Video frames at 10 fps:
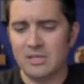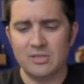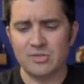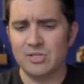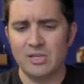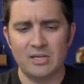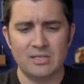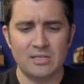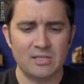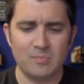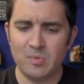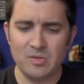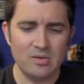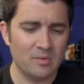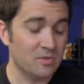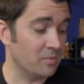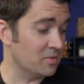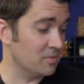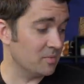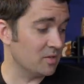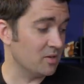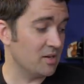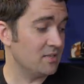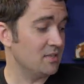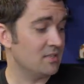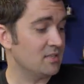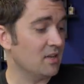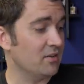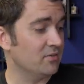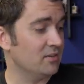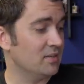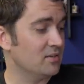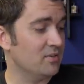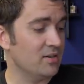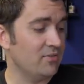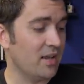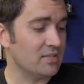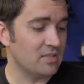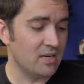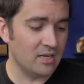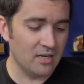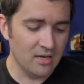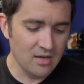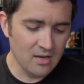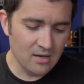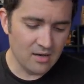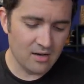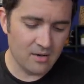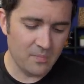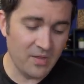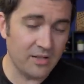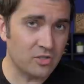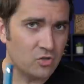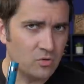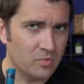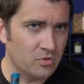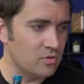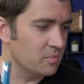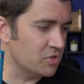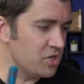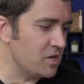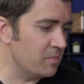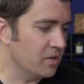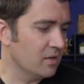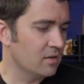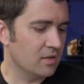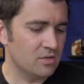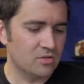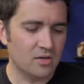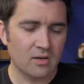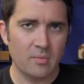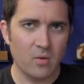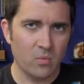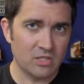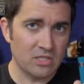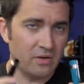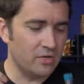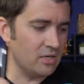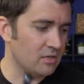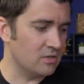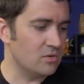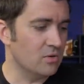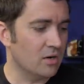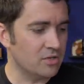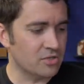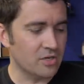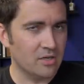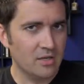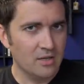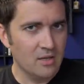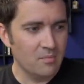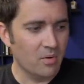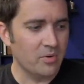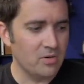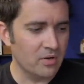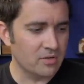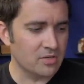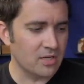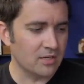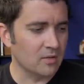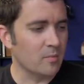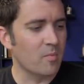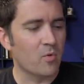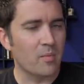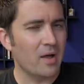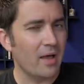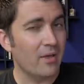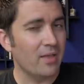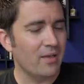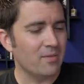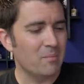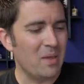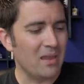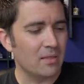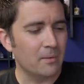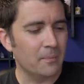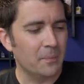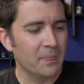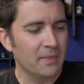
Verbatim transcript: interesting. Just Benu comes up with some of the craziest stuff, and it's very fascinating. Um, not super, super cheap, because you're talking about one seventy and two hundred, but when you understand a little bit more about how they have to make them,